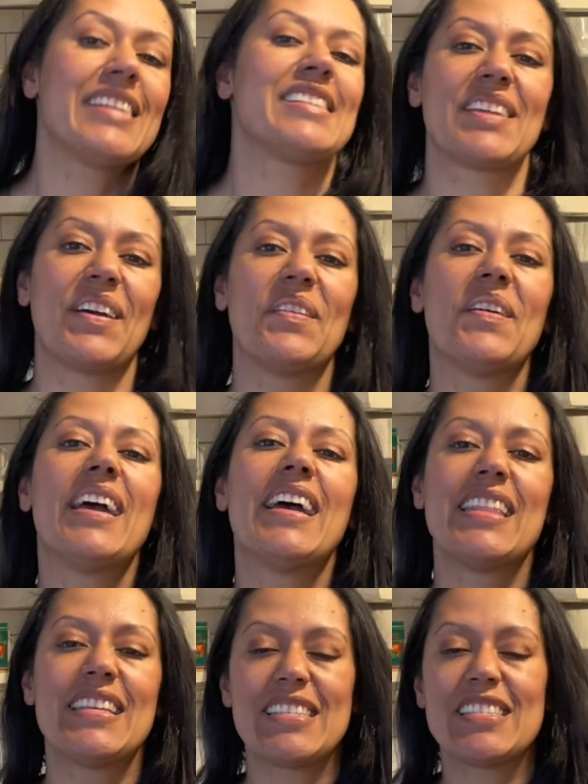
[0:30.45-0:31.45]
So
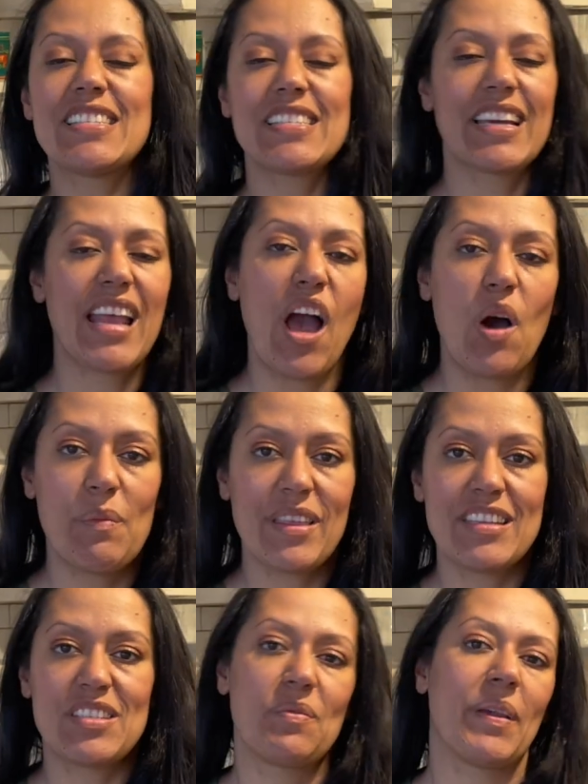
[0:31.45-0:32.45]
this is just going to help me
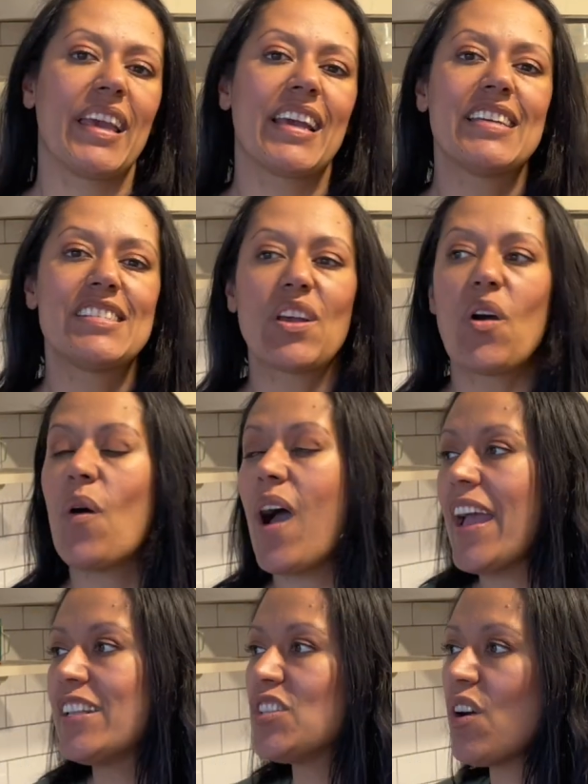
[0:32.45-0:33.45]
this week. So
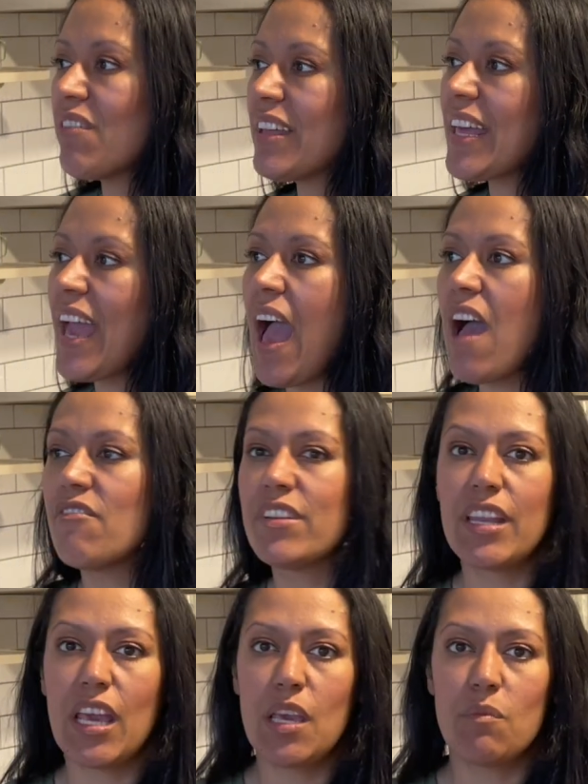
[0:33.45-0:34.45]
I don't really have a
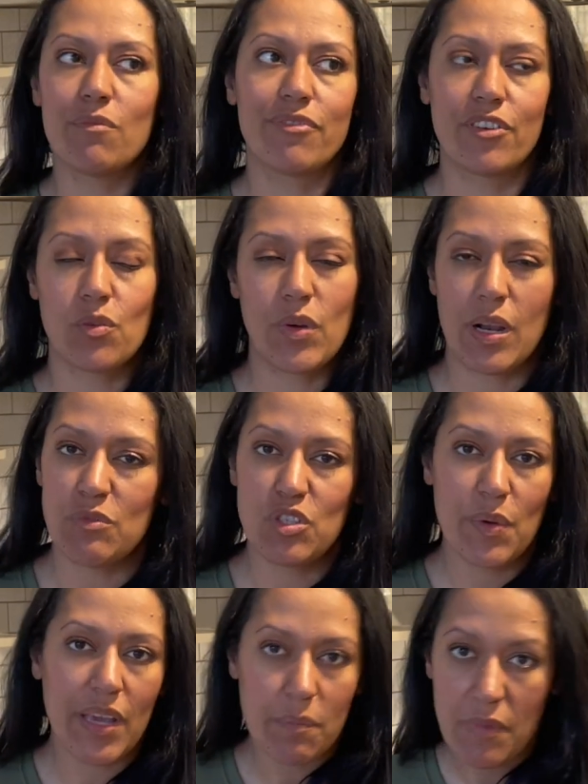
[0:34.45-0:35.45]
name for what I'm
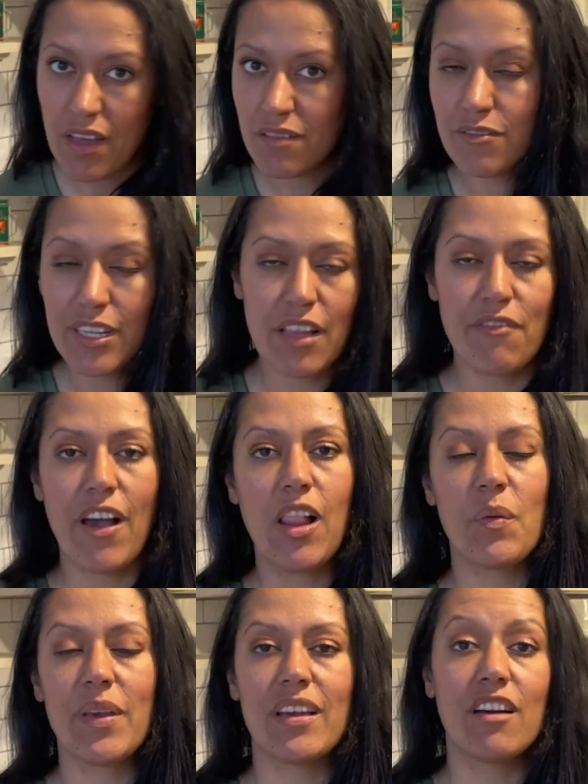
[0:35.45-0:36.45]
doing. I'm not really
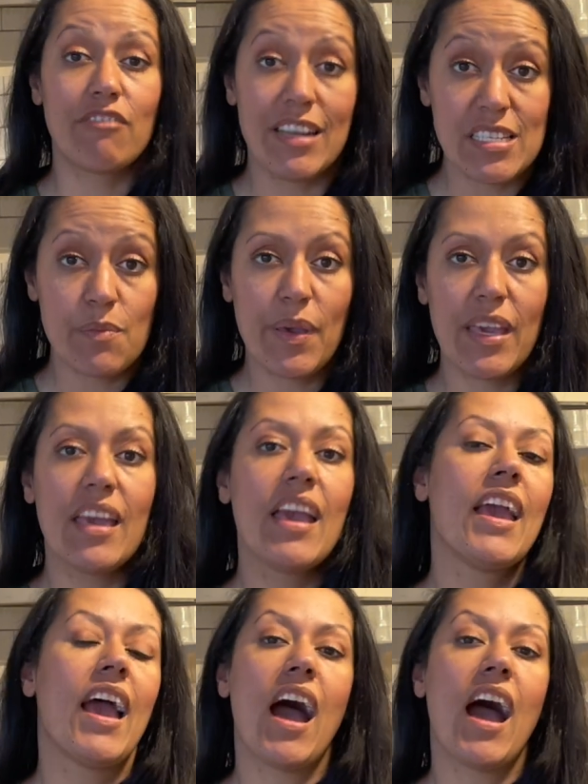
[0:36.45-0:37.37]
following a recipe.